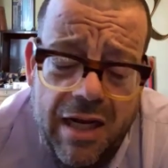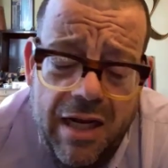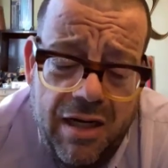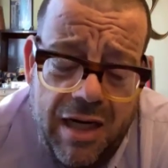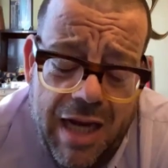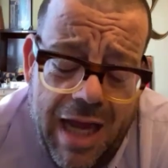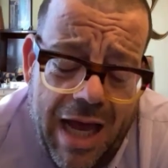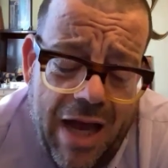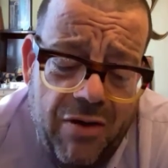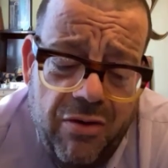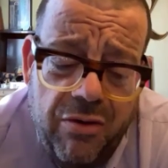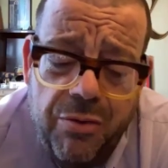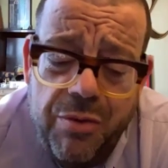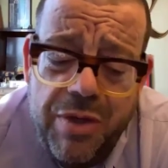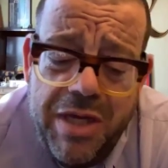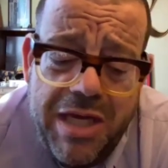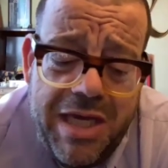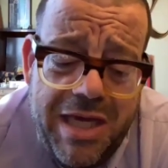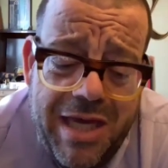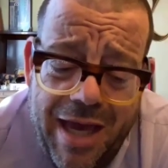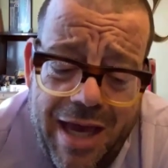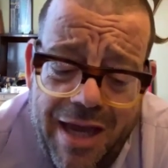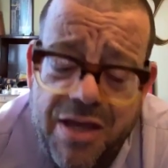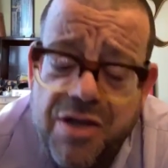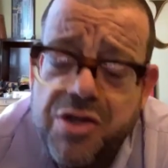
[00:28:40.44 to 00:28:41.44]
And how
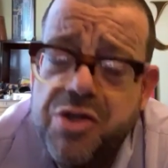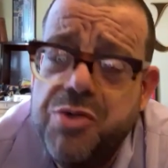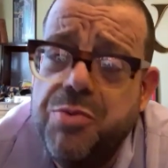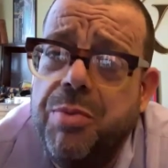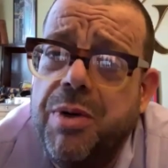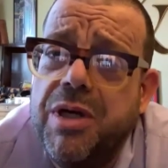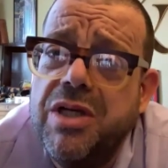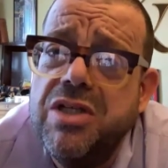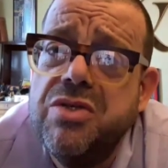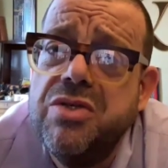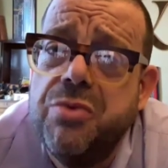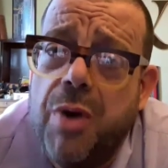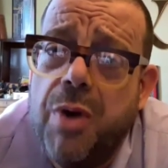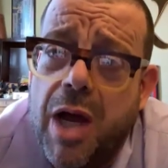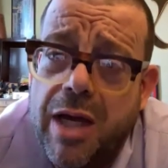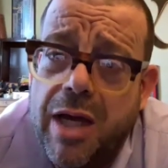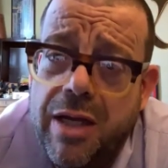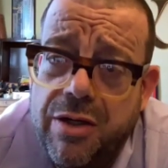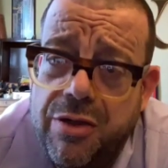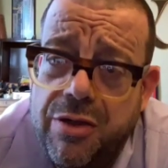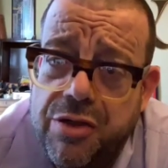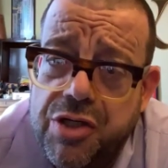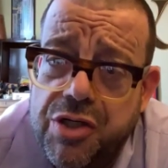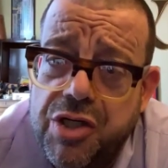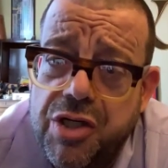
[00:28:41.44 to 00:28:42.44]
do we gauge bus
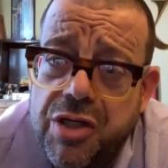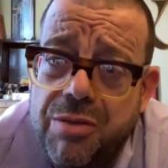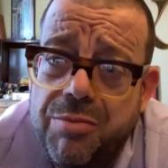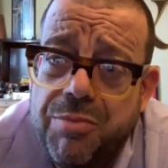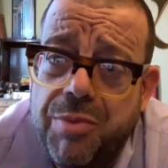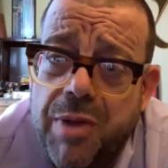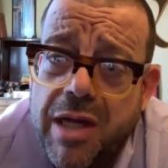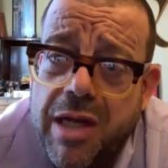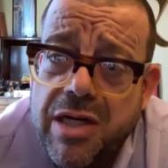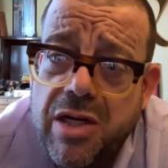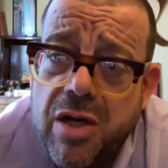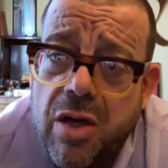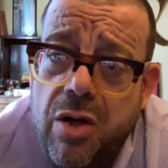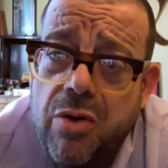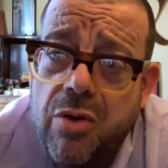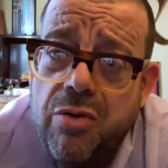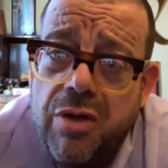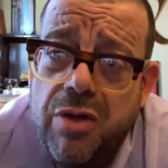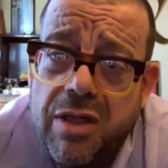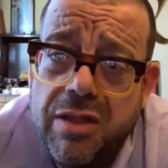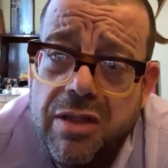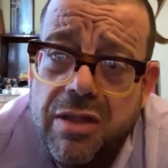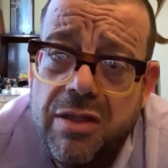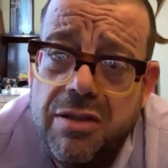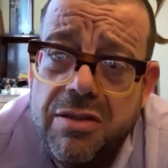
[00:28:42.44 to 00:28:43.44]
ridership? I
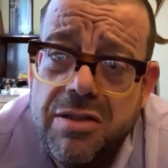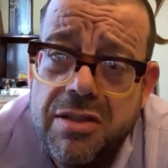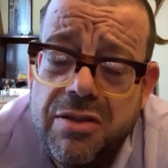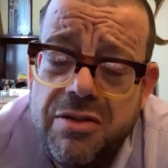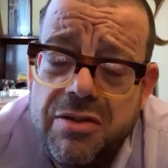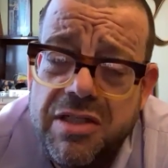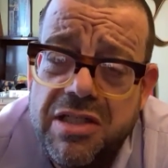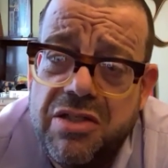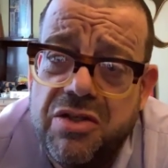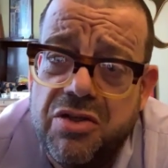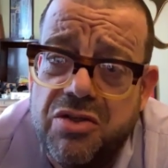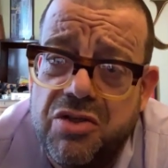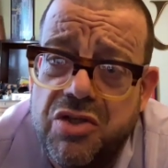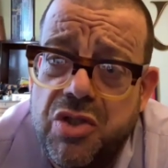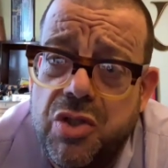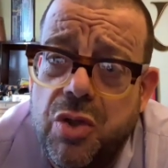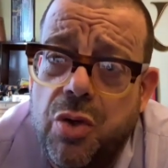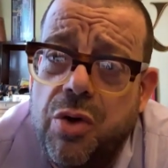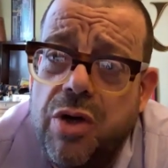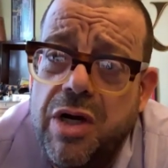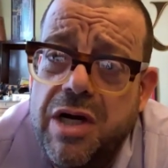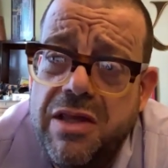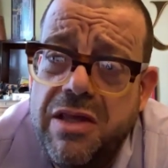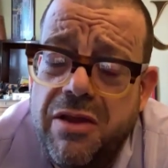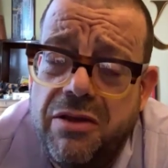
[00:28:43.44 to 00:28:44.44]
know that there's at least a
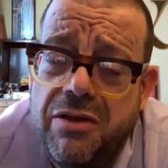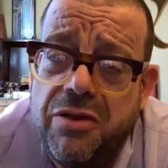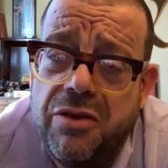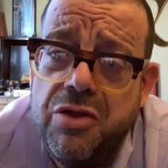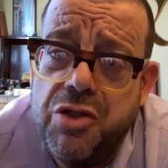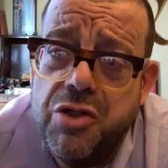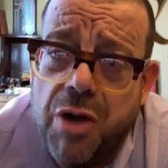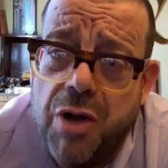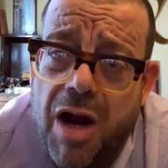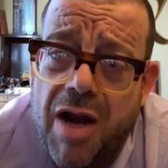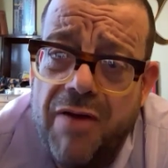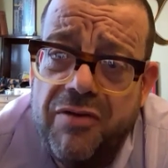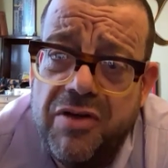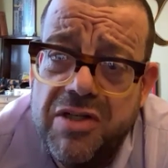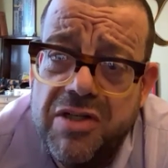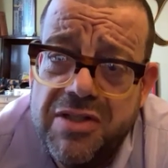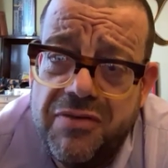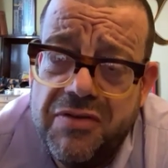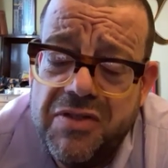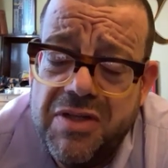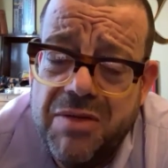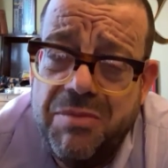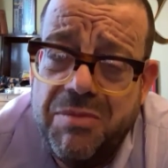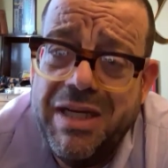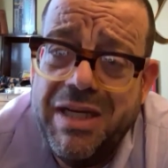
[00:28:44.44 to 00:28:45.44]
story that the
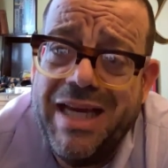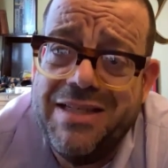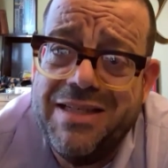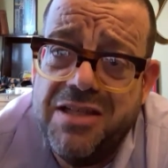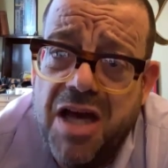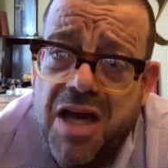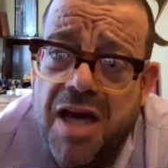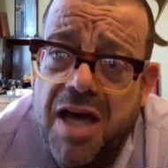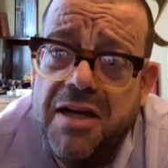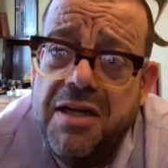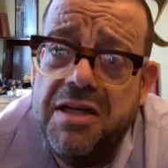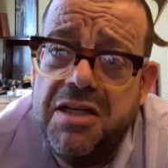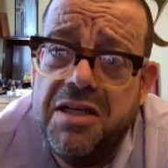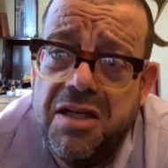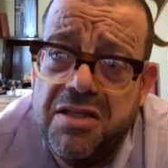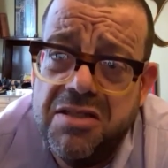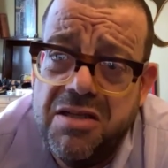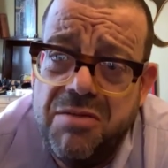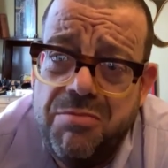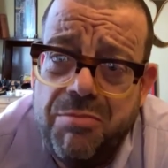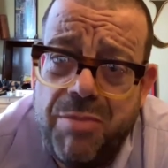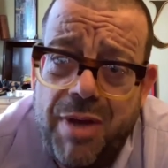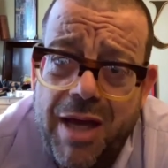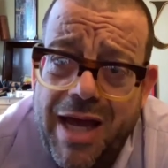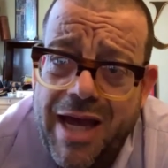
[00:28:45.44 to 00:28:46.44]
drivers, if someone gets on and
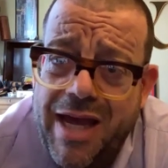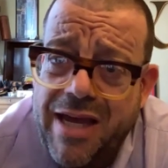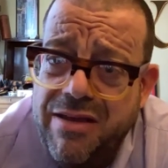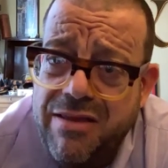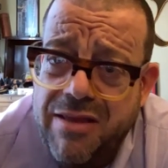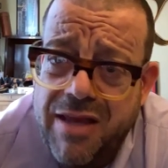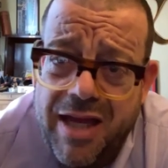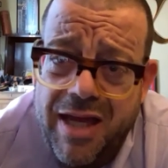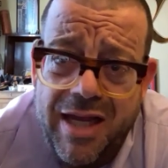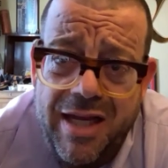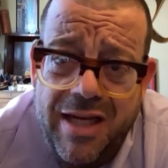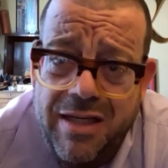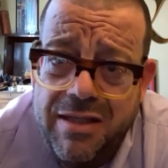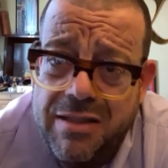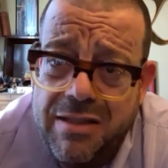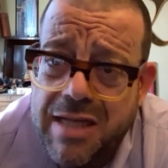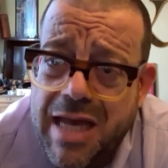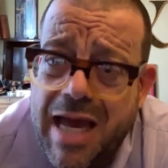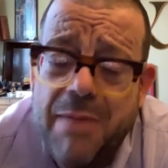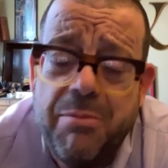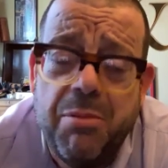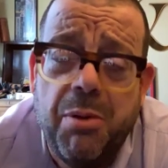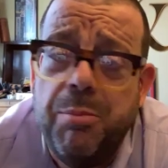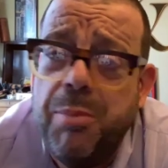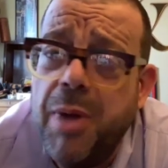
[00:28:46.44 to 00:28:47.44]
doesn't pay, they
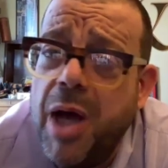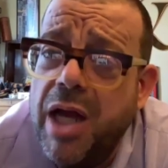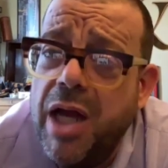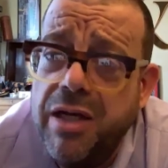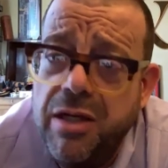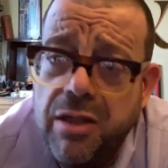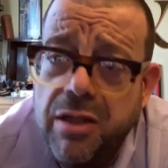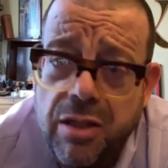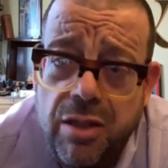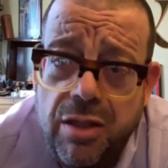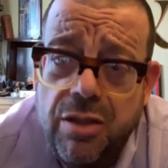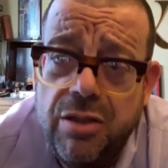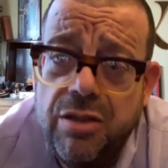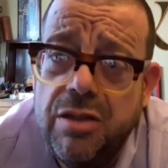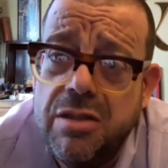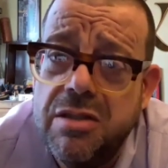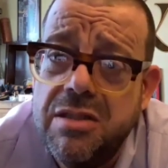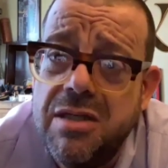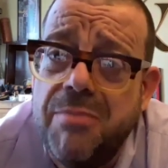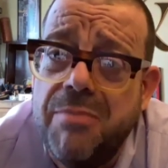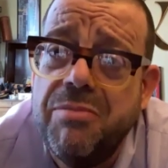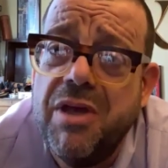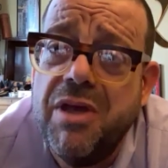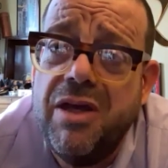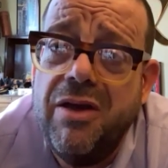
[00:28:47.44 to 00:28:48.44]
tap a button or
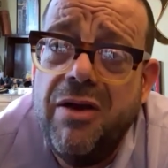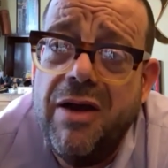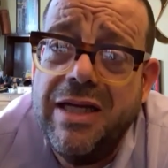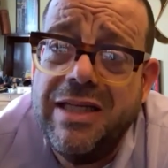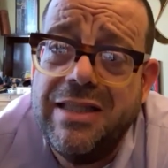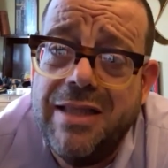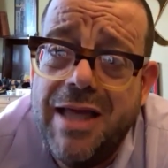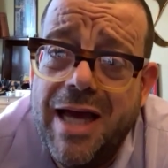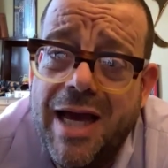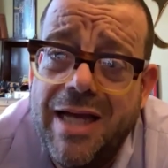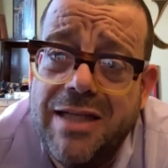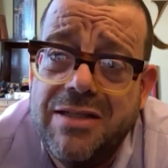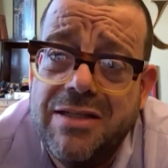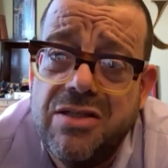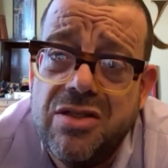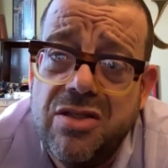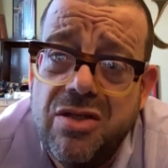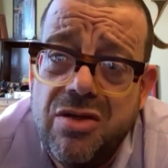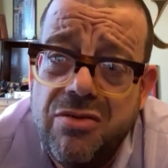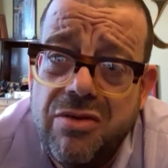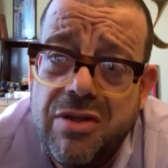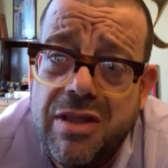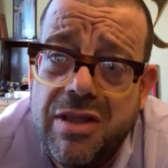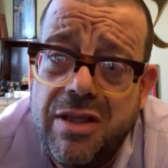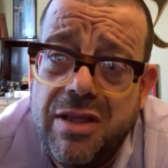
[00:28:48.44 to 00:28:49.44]
something like that,
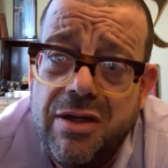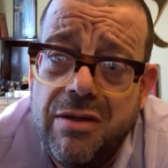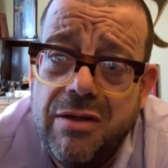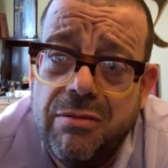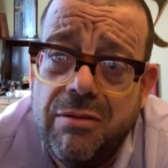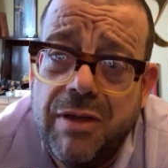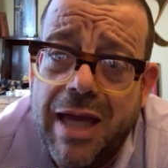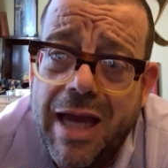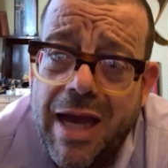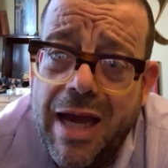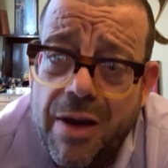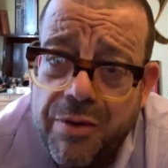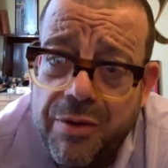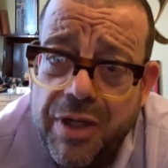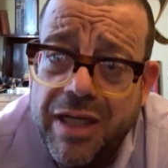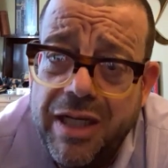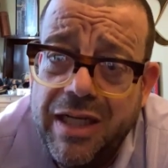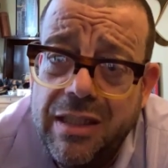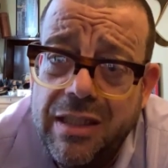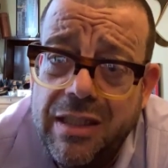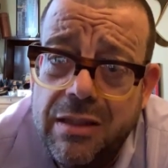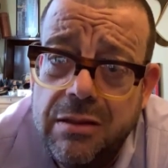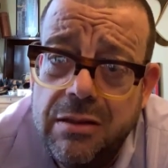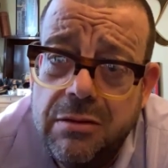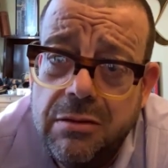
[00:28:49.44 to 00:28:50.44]
so that they're
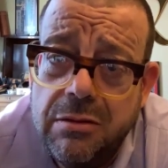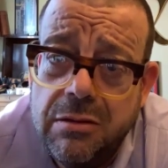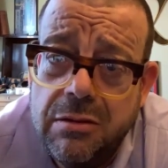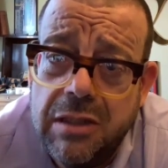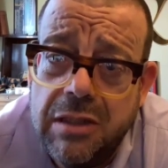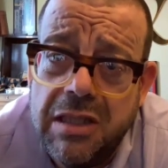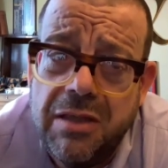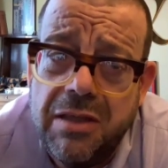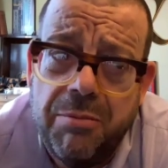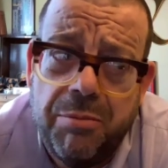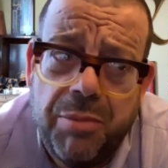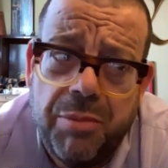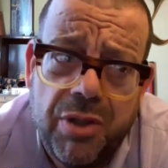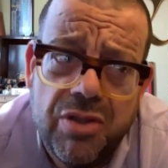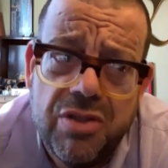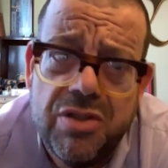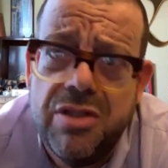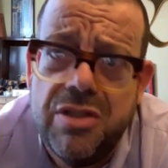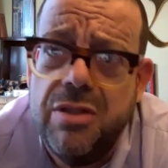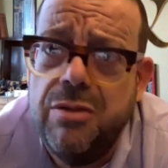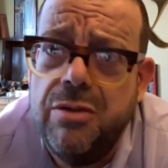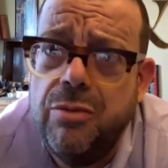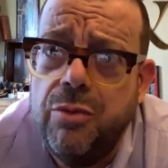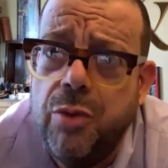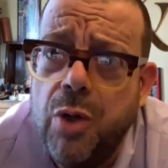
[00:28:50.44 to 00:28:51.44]
counting that the
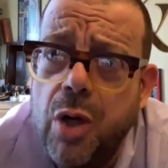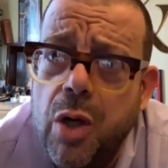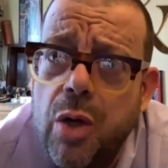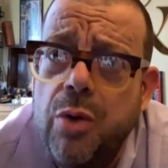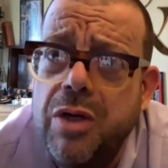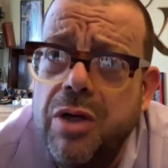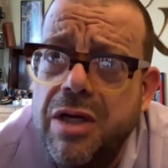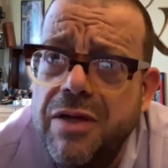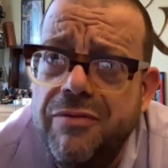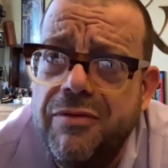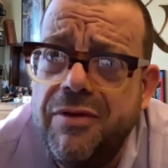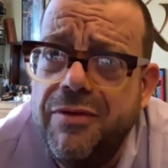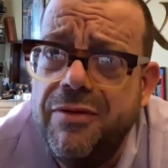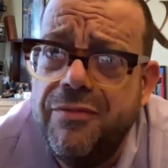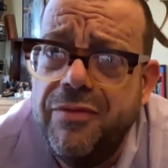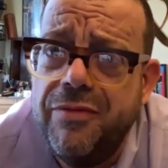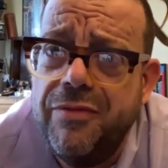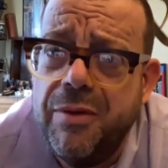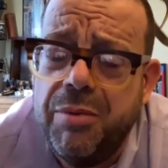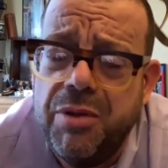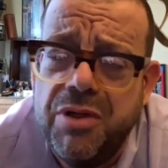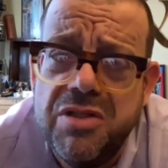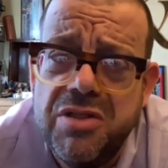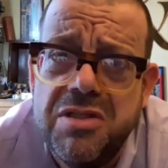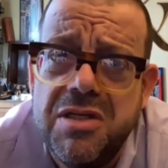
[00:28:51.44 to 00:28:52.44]
person rode, even if
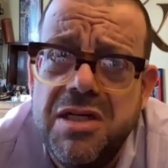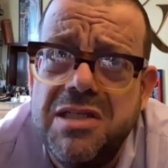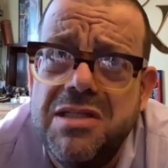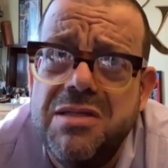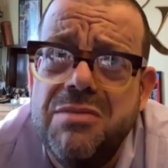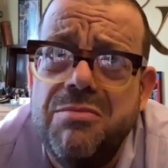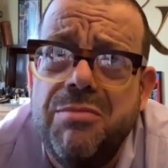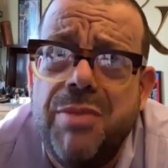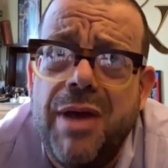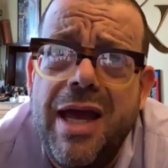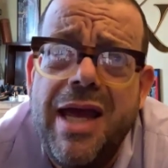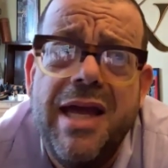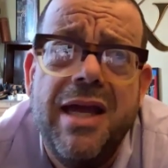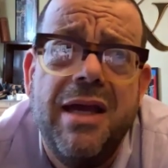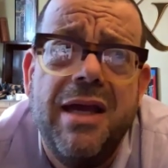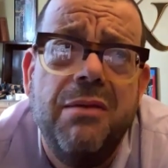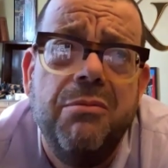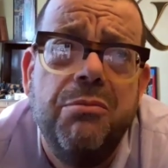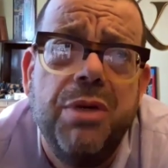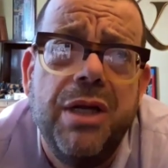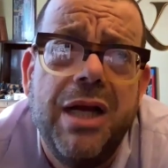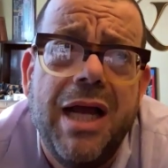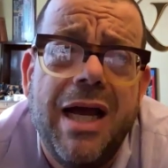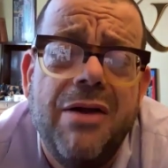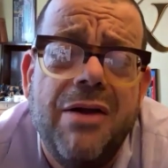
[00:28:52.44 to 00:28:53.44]
the person isn't
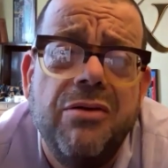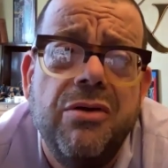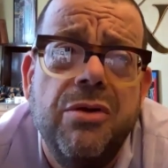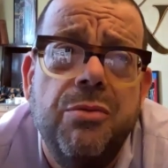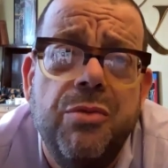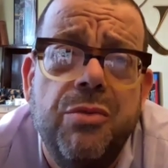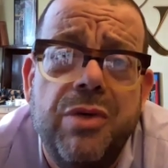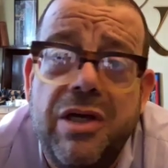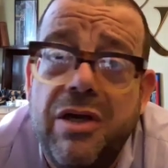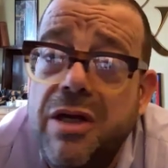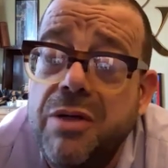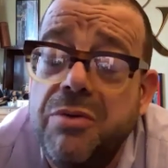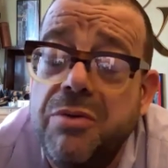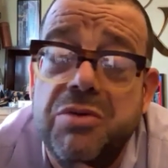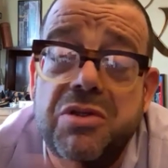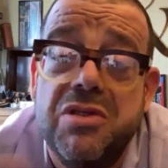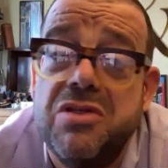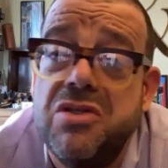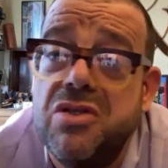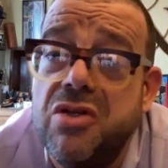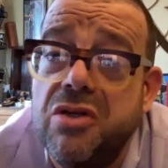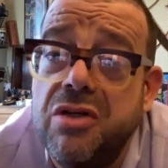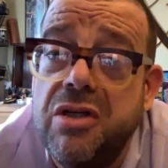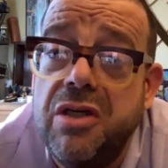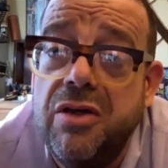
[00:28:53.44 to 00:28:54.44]
paying. But how can we, like with
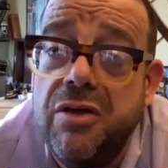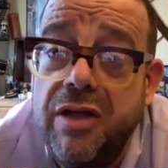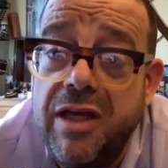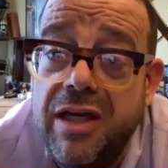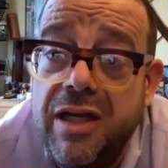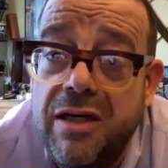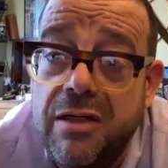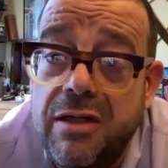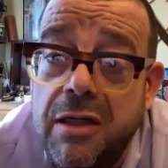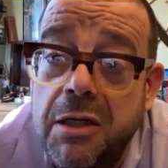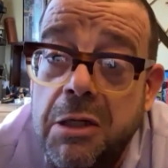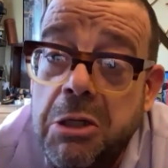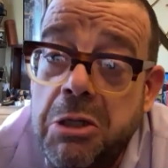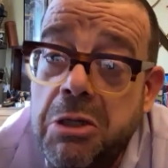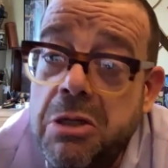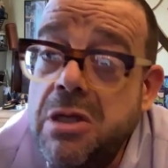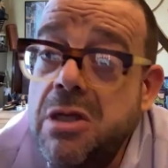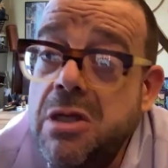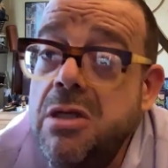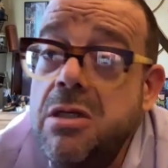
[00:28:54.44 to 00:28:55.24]
the circulator,